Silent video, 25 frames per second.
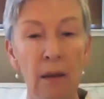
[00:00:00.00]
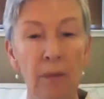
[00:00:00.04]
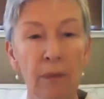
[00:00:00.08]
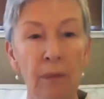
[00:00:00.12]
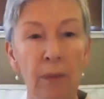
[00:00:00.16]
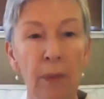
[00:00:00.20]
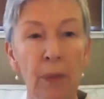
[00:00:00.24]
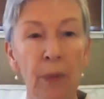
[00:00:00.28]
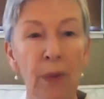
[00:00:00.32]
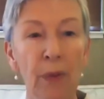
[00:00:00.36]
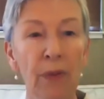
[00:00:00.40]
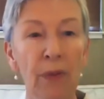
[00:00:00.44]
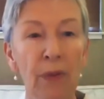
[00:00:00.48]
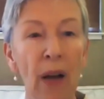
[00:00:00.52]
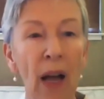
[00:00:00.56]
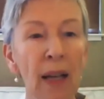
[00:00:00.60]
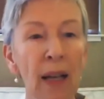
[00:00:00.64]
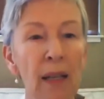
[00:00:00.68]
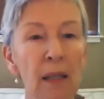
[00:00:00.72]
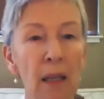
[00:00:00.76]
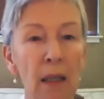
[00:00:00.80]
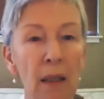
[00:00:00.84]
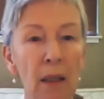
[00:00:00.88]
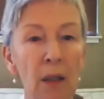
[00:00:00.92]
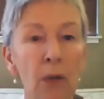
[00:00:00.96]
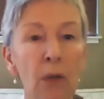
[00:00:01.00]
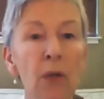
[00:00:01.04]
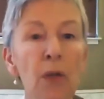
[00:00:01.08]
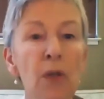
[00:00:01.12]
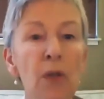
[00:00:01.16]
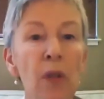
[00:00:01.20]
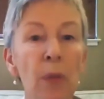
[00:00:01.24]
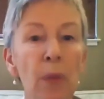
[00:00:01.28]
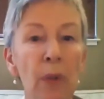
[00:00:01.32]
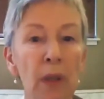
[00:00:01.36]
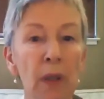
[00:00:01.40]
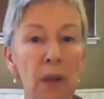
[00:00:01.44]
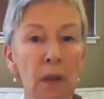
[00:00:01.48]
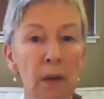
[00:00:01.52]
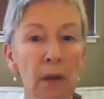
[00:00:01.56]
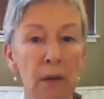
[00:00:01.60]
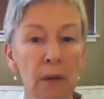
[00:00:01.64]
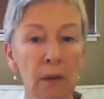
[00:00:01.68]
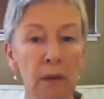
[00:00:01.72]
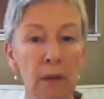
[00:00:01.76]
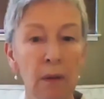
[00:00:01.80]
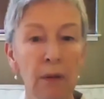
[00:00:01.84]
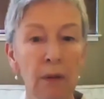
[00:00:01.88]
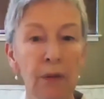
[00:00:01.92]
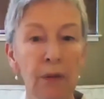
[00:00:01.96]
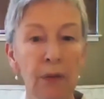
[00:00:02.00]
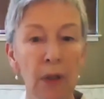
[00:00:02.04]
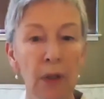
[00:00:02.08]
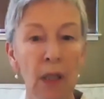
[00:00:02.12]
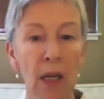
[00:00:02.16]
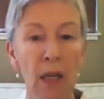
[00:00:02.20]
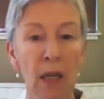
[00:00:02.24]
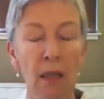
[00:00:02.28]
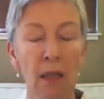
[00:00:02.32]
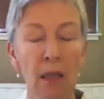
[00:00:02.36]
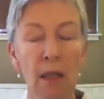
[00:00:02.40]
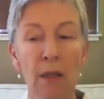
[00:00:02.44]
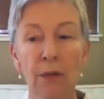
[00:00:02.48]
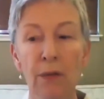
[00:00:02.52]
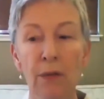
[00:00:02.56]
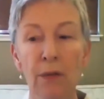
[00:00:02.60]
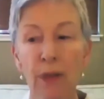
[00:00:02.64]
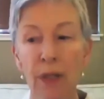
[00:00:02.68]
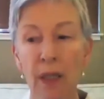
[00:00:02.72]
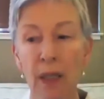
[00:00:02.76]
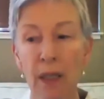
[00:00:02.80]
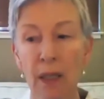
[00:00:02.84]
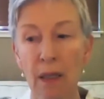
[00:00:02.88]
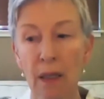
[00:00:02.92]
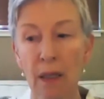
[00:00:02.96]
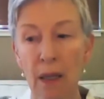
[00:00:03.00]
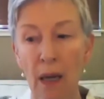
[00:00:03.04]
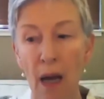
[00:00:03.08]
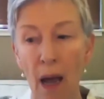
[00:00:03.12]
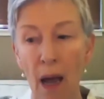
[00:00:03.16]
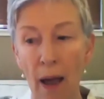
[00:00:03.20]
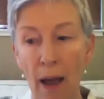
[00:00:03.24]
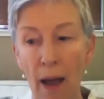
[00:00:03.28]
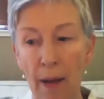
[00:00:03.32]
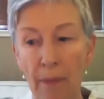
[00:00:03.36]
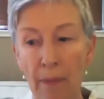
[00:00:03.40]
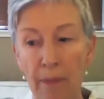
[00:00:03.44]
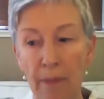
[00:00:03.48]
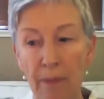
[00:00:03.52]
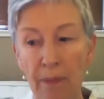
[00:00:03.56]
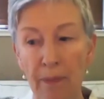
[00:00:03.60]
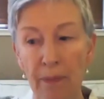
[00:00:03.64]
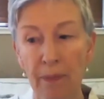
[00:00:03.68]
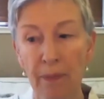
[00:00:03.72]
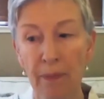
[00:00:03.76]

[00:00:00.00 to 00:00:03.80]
provides a crucible for us for this time.